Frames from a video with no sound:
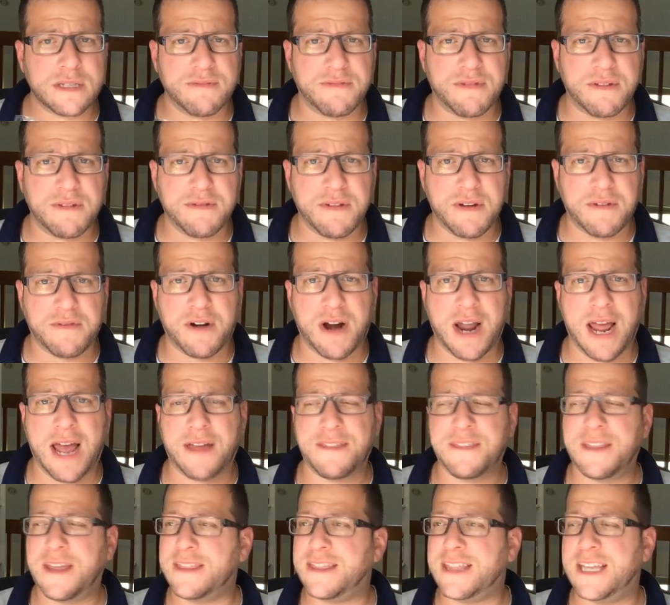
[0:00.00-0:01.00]
if you've ever
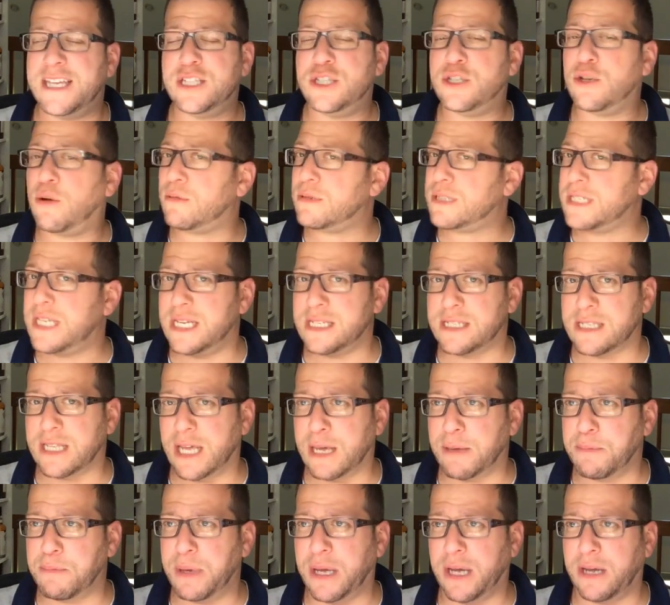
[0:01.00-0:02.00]
had that. They don't taste
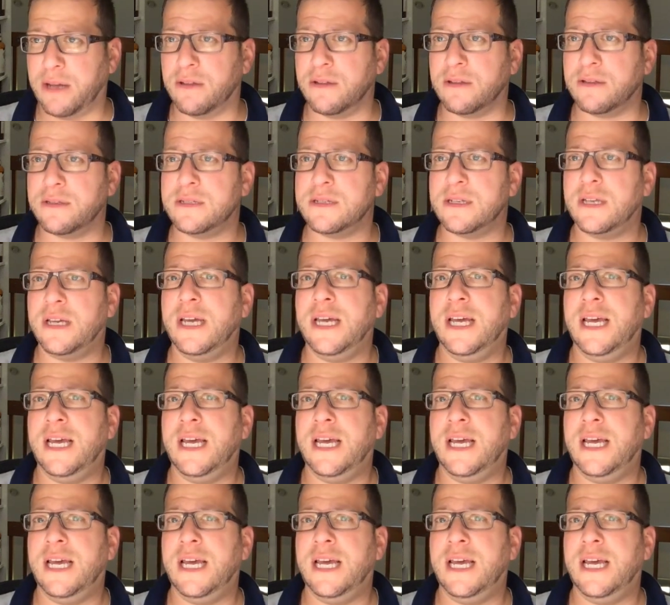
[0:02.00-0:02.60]
like pickles.